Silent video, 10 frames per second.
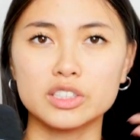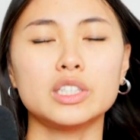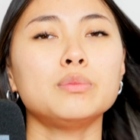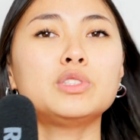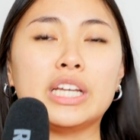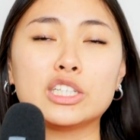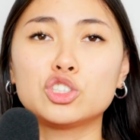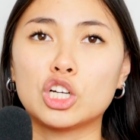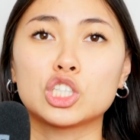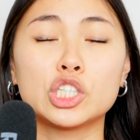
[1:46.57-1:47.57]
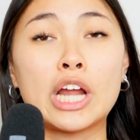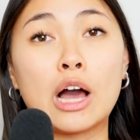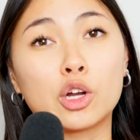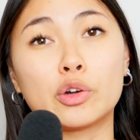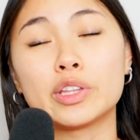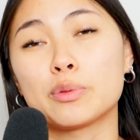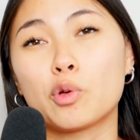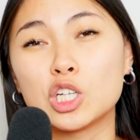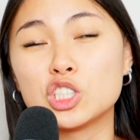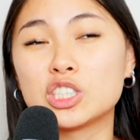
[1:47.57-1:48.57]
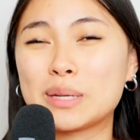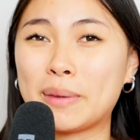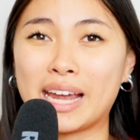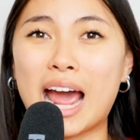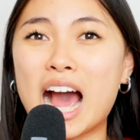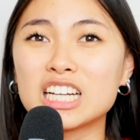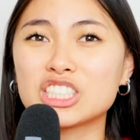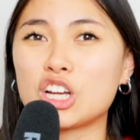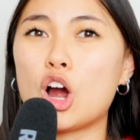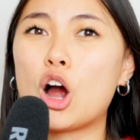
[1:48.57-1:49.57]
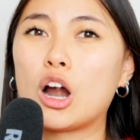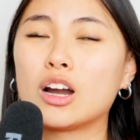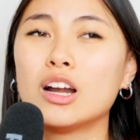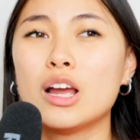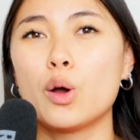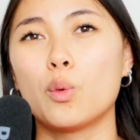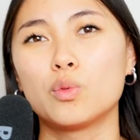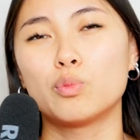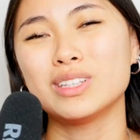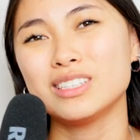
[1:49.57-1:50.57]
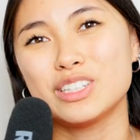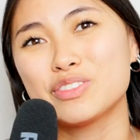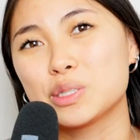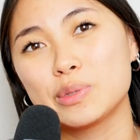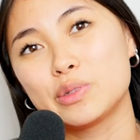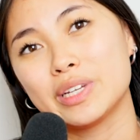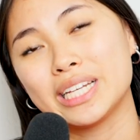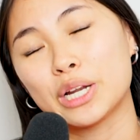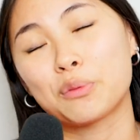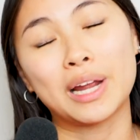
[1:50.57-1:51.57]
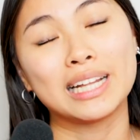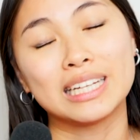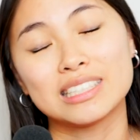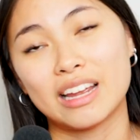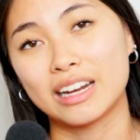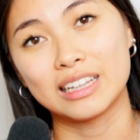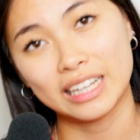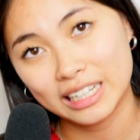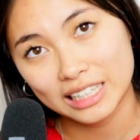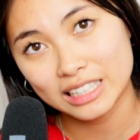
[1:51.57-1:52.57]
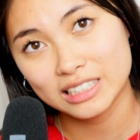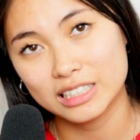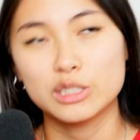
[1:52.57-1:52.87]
Some data structure and algorithm questions they may ask are, what's the difference between array list and a linked list?